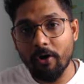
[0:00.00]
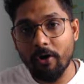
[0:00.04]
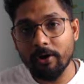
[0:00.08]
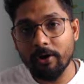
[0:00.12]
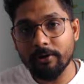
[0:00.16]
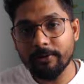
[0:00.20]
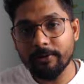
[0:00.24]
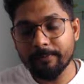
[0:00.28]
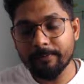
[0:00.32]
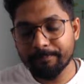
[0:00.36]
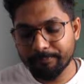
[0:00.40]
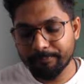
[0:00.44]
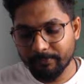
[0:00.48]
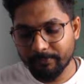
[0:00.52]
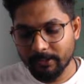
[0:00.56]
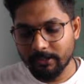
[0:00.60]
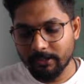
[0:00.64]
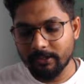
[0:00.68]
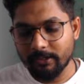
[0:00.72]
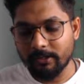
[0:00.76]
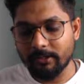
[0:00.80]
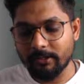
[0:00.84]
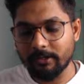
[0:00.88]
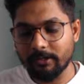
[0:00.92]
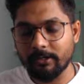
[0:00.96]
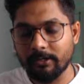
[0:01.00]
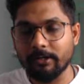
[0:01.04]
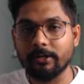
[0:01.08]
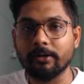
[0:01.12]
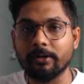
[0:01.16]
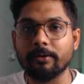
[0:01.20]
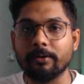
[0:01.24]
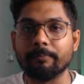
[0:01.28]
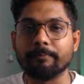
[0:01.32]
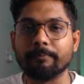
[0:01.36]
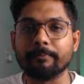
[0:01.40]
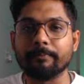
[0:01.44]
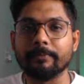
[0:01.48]
all,
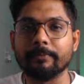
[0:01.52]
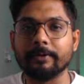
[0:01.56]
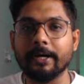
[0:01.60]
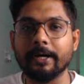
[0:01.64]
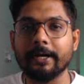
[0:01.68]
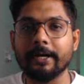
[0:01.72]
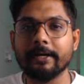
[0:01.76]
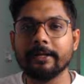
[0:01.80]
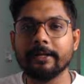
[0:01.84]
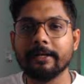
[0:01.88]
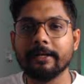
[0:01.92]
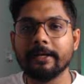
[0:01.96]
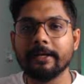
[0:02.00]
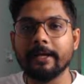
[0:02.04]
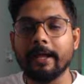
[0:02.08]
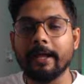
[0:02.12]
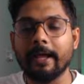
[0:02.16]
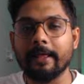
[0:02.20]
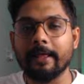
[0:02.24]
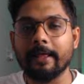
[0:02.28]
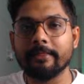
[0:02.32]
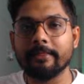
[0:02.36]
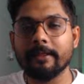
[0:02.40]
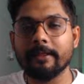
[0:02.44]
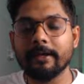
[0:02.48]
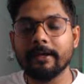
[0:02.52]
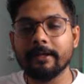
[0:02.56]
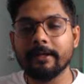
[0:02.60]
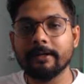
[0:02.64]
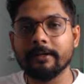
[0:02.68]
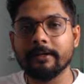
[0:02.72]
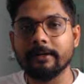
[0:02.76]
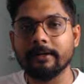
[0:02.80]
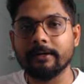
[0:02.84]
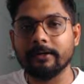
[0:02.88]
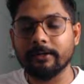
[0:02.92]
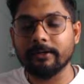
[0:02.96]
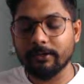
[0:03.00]
right? And then
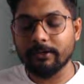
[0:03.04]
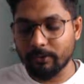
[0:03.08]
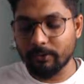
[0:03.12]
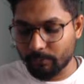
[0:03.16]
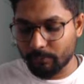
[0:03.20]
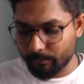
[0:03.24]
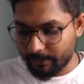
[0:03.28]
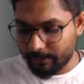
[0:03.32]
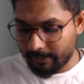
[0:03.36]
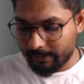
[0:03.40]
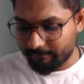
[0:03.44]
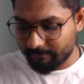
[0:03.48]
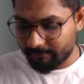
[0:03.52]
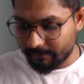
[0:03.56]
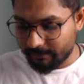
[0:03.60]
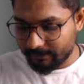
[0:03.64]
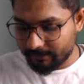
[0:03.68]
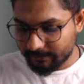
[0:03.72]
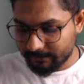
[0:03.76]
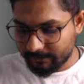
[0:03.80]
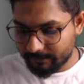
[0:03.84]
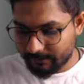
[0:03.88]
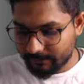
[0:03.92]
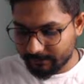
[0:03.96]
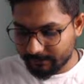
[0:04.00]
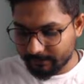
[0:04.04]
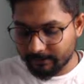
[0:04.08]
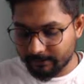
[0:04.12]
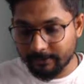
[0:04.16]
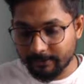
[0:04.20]
we have learned